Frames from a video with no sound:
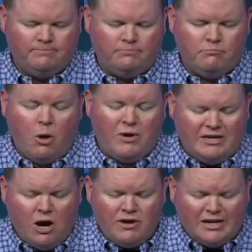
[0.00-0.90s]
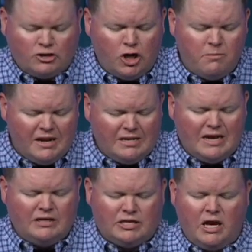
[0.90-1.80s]
But we don't get too many
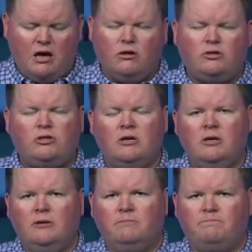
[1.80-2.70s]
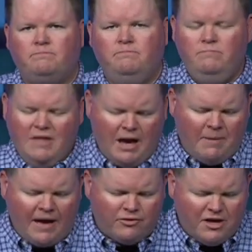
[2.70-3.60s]
details
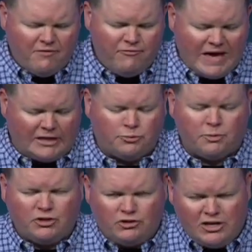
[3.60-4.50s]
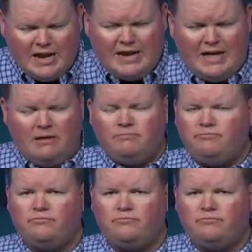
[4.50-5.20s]
about the events preceding